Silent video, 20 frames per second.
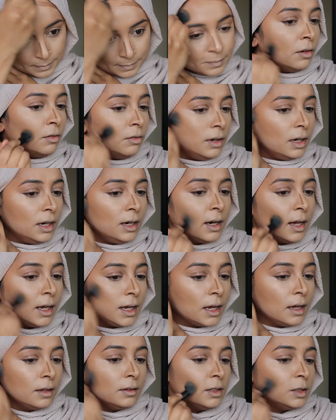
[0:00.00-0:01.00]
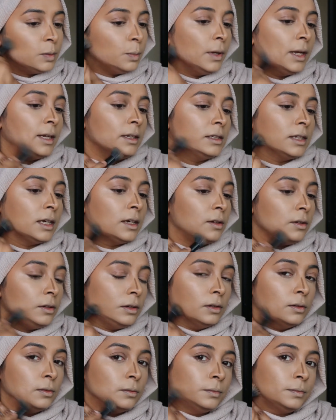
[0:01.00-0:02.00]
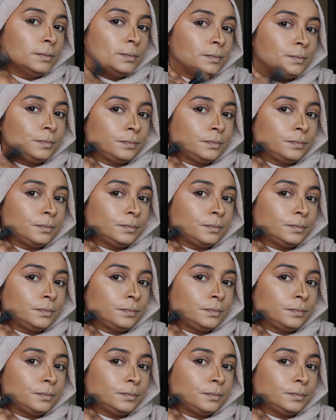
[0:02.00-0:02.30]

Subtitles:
I really like how this blends out, you know.